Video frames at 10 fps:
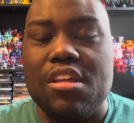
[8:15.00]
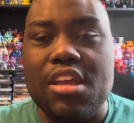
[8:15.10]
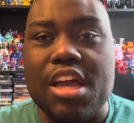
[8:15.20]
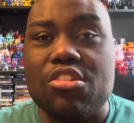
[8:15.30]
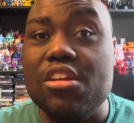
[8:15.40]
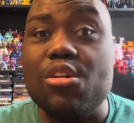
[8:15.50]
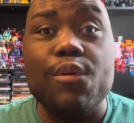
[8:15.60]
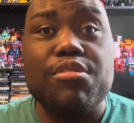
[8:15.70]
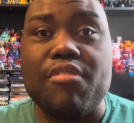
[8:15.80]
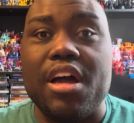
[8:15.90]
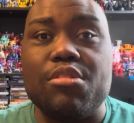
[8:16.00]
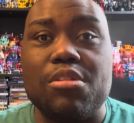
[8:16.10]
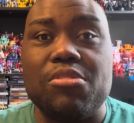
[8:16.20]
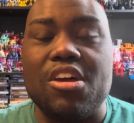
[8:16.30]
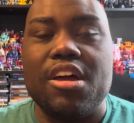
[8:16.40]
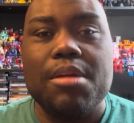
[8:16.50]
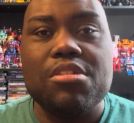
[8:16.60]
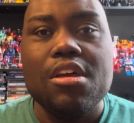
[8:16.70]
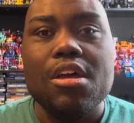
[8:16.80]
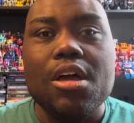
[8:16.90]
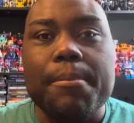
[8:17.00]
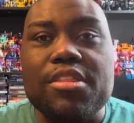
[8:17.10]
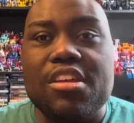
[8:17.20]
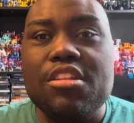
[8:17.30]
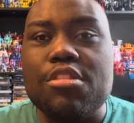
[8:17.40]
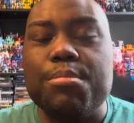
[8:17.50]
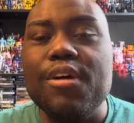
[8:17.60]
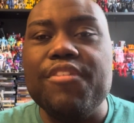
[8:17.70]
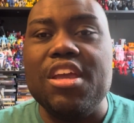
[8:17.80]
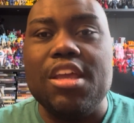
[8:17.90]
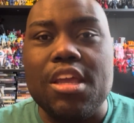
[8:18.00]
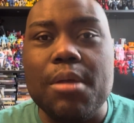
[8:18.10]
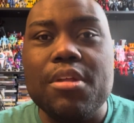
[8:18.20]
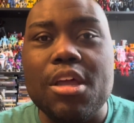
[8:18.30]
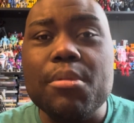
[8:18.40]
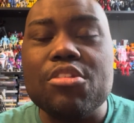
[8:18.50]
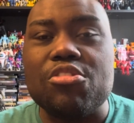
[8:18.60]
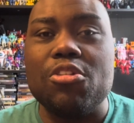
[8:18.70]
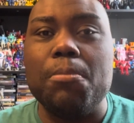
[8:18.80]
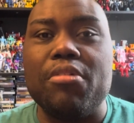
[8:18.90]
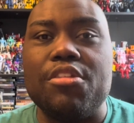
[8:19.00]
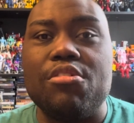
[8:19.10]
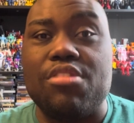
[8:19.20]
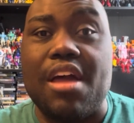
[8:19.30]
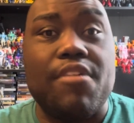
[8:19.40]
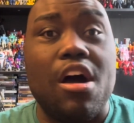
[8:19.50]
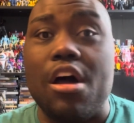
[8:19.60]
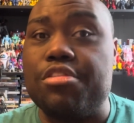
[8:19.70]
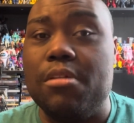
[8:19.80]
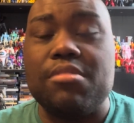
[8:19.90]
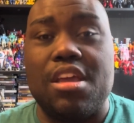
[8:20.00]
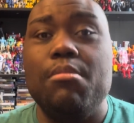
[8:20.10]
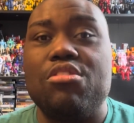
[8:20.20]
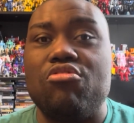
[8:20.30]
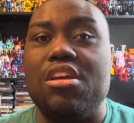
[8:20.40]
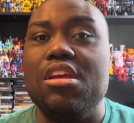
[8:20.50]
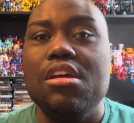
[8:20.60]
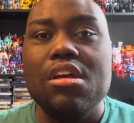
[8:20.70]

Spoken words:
actually goofs around sometimes. But then in this movie, him and his turtle brothers have awesome chemistry.